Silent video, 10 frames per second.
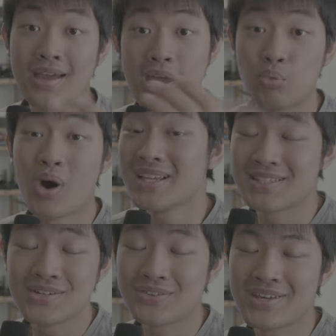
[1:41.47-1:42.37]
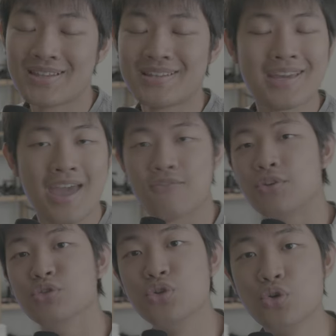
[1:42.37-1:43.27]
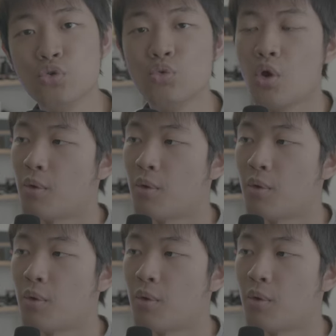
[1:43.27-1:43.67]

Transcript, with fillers: And why is he only in they have a new